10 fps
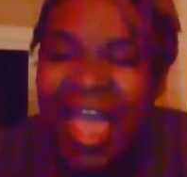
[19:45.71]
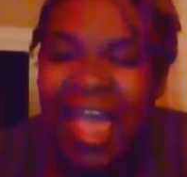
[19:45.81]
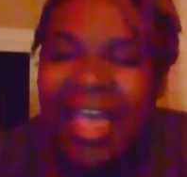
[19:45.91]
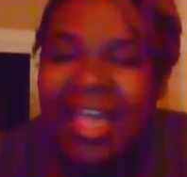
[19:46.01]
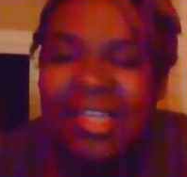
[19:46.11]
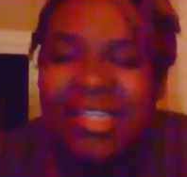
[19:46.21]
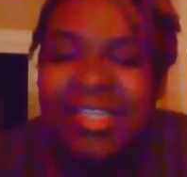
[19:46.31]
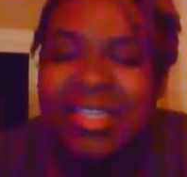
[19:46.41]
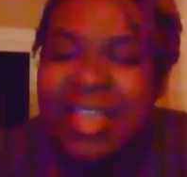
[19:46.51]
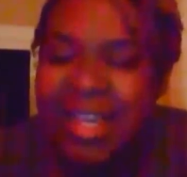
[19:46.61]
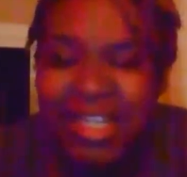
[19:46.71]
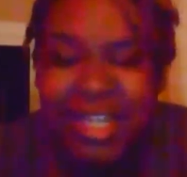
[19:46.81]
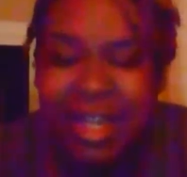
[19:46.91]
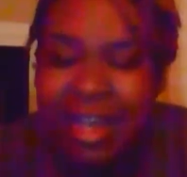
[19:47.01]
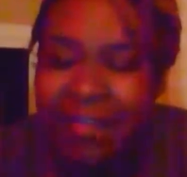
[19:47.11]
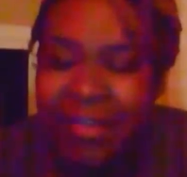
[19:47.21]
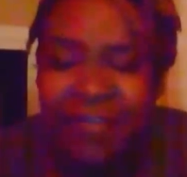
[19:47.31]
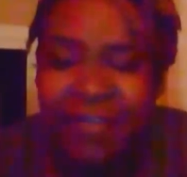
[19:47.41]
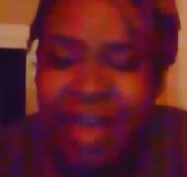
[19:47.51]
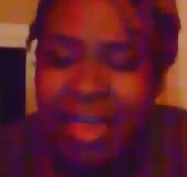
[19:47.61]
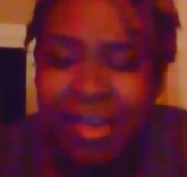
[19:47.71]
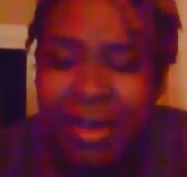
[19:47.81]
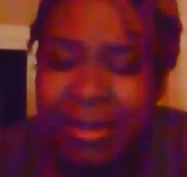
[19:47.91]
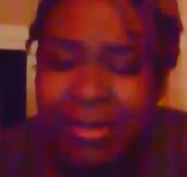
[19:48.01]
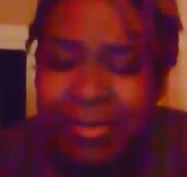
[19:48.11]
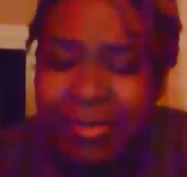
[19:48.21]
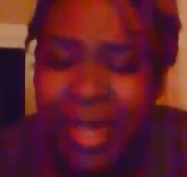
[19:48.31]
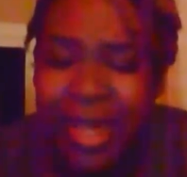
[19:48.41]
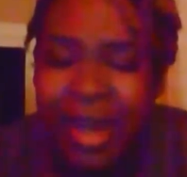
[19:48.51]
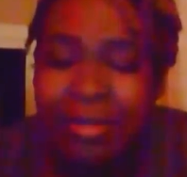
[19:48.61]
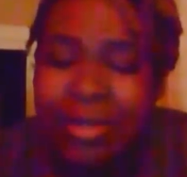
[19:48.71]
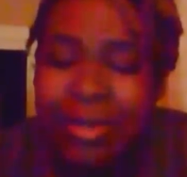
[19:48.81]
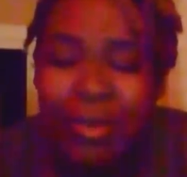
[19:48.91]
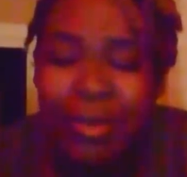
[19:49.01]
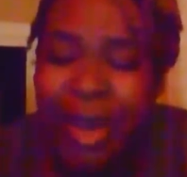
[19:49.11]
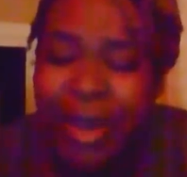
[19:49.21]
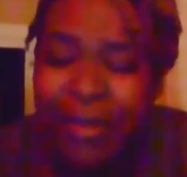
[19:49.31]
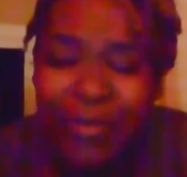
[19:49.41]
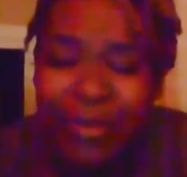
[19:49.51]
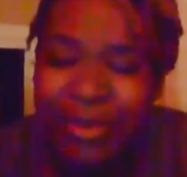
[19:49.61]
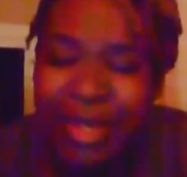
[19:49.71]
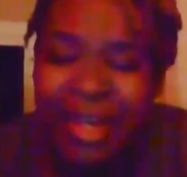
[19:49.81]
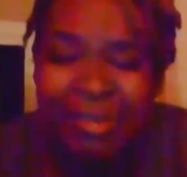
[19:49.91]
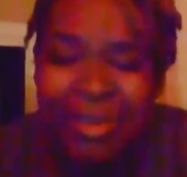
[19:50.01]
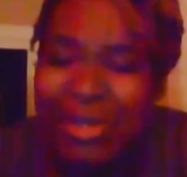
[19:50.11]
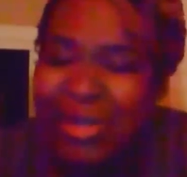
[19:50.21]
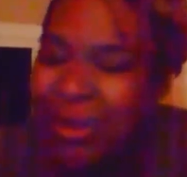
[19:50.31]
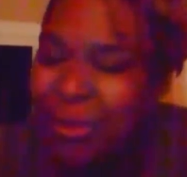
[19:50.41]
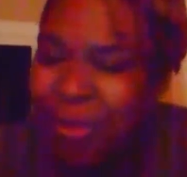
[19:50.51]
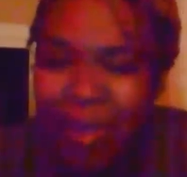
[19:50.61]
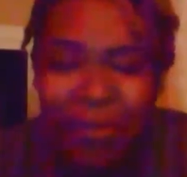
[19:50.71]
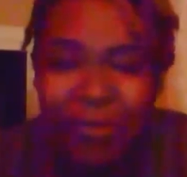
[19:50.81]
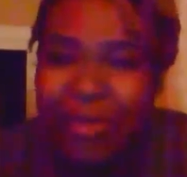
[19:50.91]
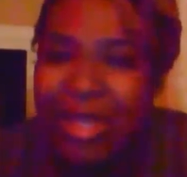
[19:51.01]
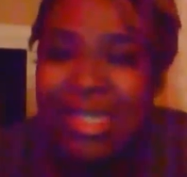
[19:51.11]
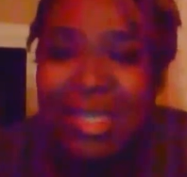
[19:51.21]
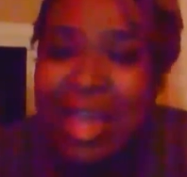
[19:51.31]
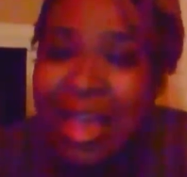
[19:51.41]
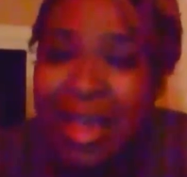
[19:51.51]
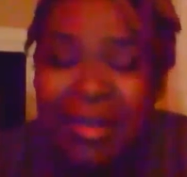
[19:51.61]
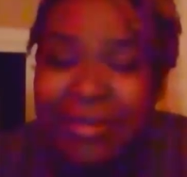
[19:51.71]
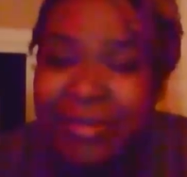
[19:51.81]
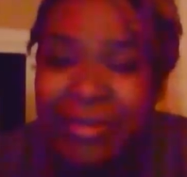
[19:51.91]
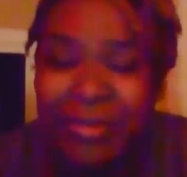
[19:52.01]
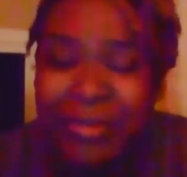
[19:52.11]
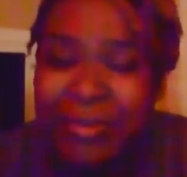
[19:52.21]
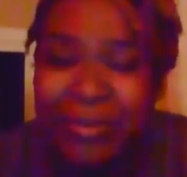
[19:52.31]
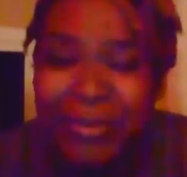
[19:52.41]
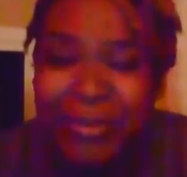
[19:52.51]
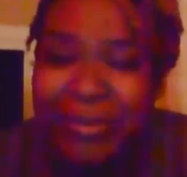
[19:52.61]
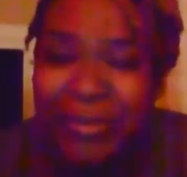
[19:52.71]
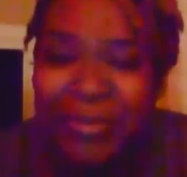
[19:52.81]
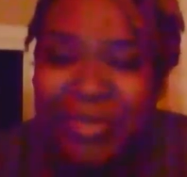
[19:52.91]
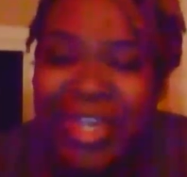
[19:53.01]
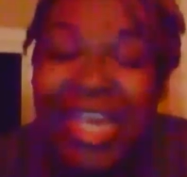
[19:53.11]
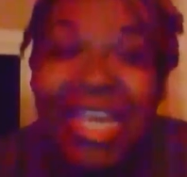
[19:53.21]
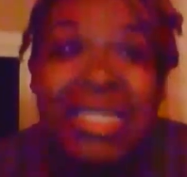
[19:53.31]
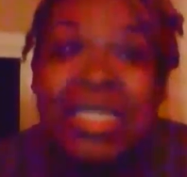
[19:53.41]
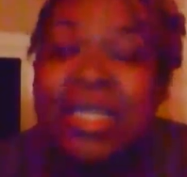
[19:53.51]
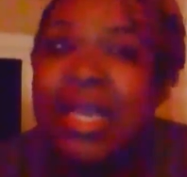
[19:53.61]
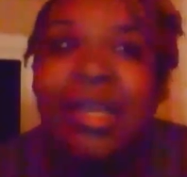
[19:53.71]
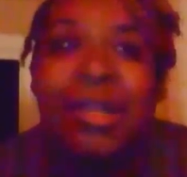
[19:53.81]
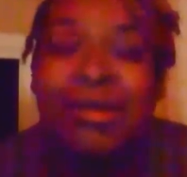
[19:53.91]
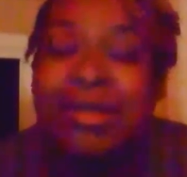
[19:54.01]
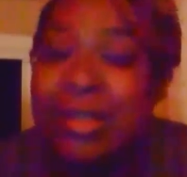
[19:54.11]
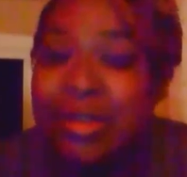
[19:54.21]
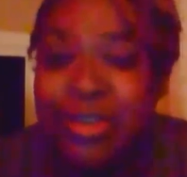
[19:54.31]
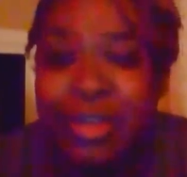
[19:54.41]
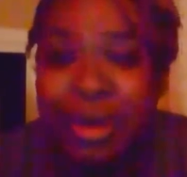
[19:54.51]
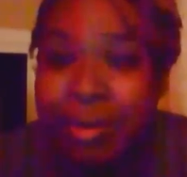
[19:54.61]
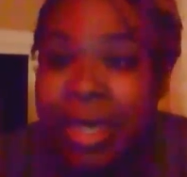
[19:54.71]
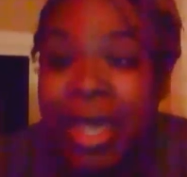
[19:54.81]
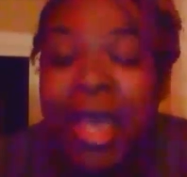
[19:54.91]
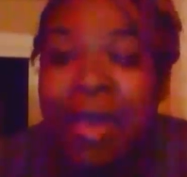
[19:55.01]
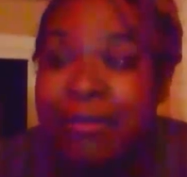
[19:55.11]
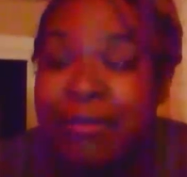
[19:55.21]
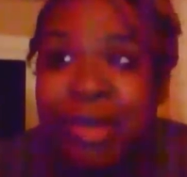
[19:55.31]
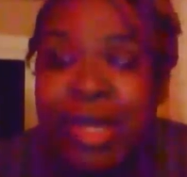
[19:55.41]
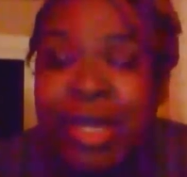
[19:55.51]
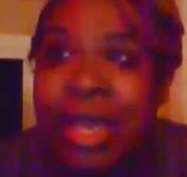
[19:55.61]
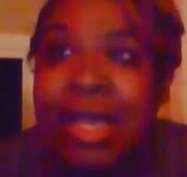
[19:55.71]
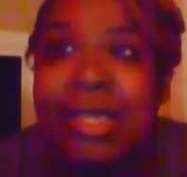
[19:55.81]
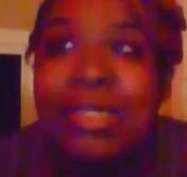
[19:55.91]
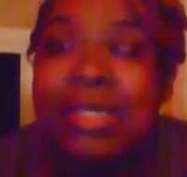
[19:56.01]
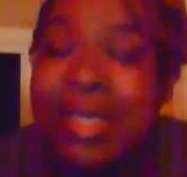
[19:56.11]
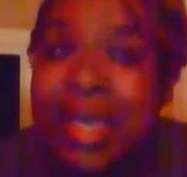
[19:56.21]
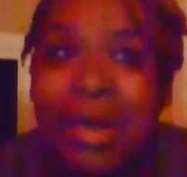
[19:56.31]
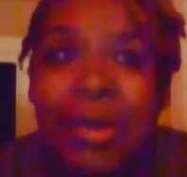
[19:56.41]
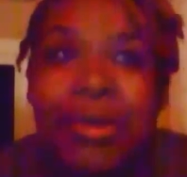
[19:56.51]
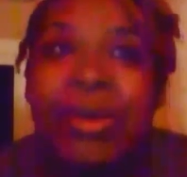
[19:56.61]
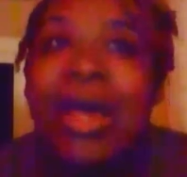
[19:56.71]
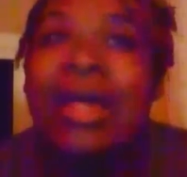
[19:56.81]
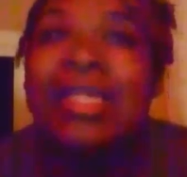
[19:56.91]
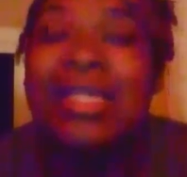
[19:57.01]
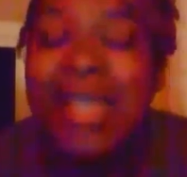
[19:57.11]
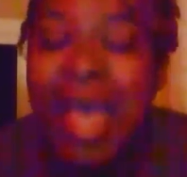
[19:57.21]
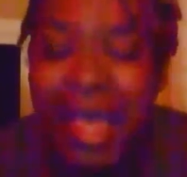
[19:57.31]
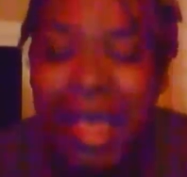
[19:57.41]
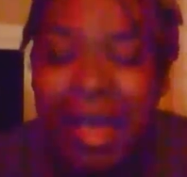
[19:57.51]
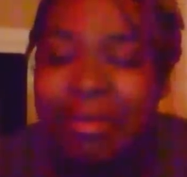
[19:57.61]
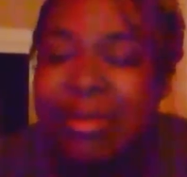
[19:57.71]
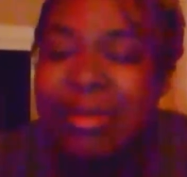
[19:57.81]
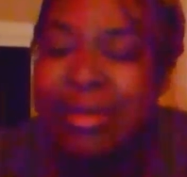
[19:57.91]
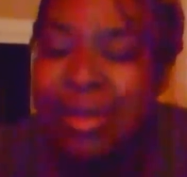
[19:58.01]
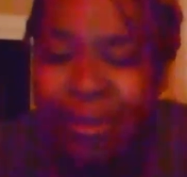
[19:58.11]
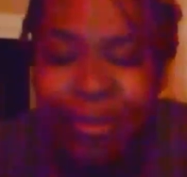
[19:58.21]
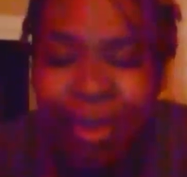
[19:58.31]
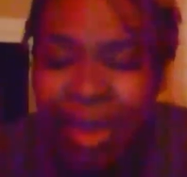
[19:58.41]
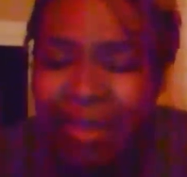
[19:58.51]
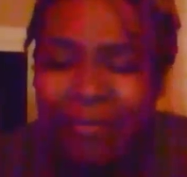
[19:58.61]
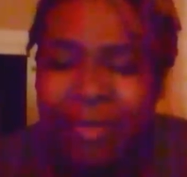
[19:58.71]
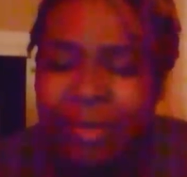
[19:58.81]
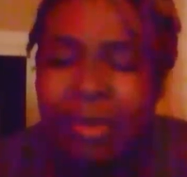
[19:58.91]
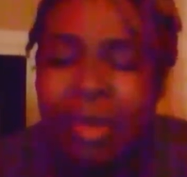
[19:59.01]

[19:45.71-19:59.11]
He's such a loving father. And I'm so grateful. I'm so grateful for his love. He continues to show me every single day. I'm so grateful.